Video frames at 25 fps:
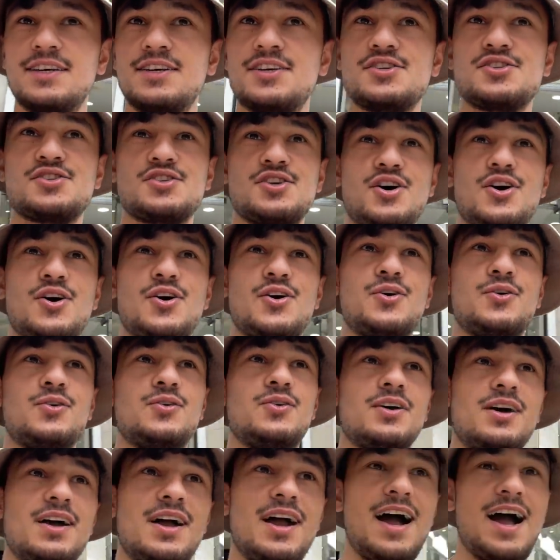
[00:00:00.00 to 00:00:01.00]
So,
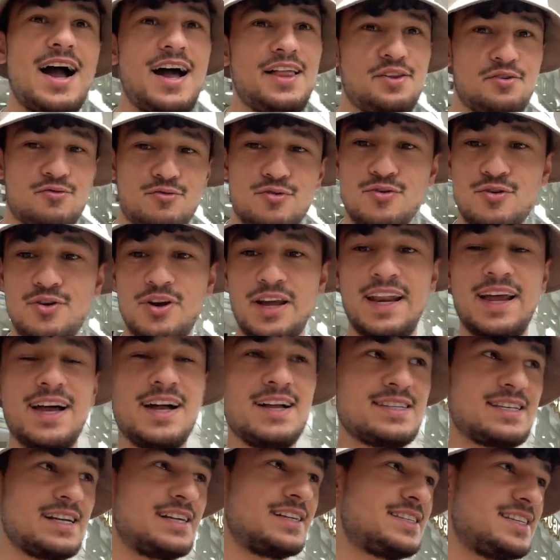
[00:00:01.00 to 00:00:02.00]
and the root
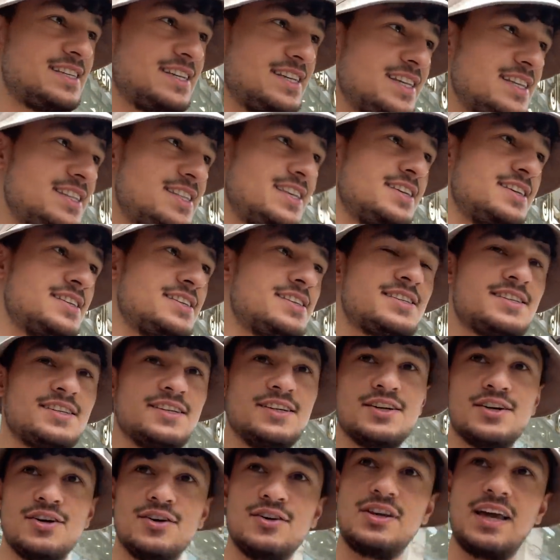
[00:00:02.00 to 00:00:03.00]
canals are tedious,
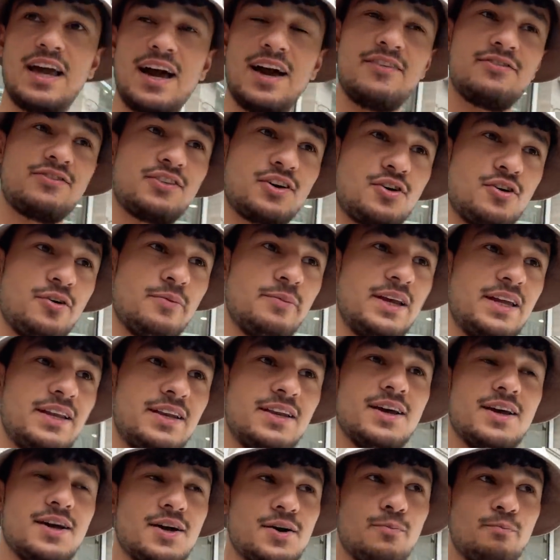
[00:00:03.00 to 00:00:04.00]
you know, you have to come in.
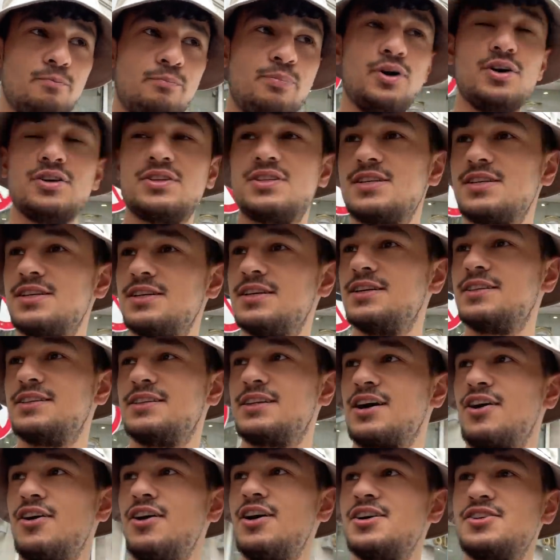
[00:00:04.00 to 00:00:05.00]
But
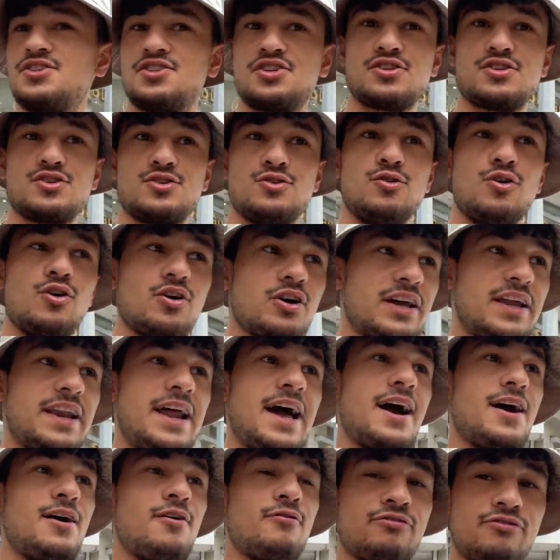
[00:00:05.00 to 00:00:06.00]
the guy is just looking
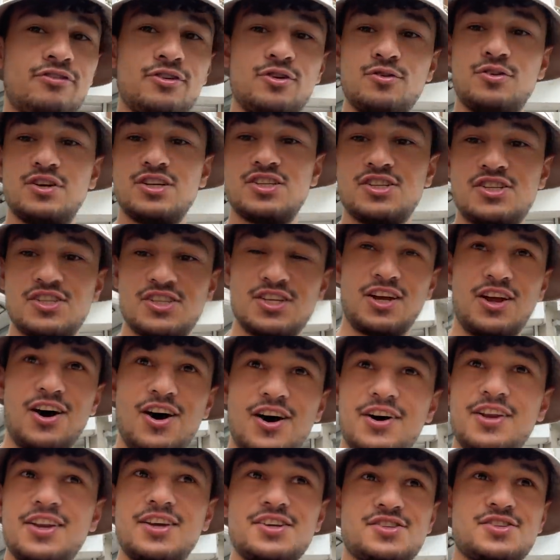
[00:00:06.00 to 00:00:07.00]
out for you because he's an
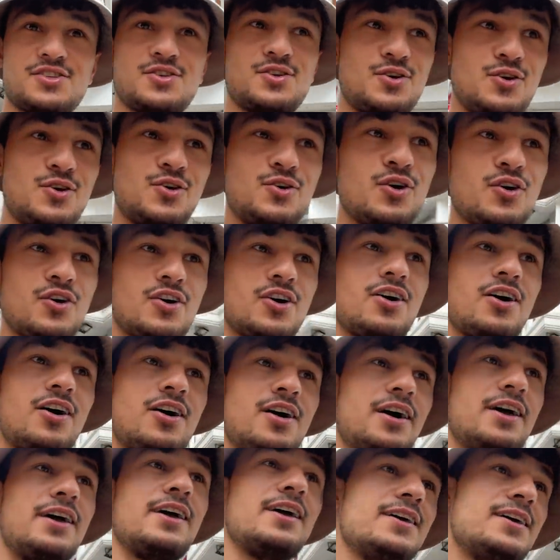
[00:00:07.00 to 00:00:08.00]
honest, good
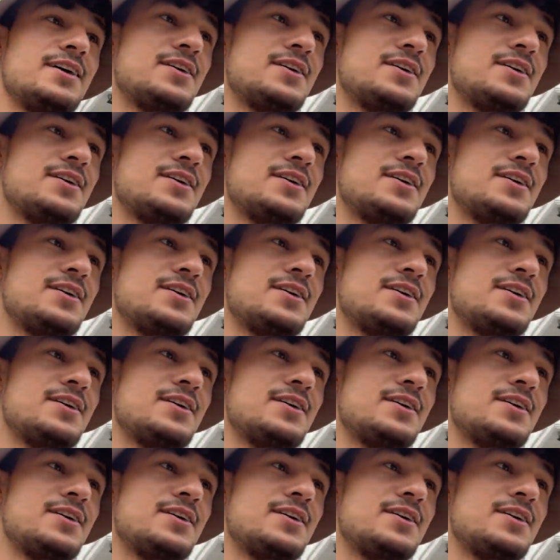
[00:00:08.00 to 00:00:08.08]
guy.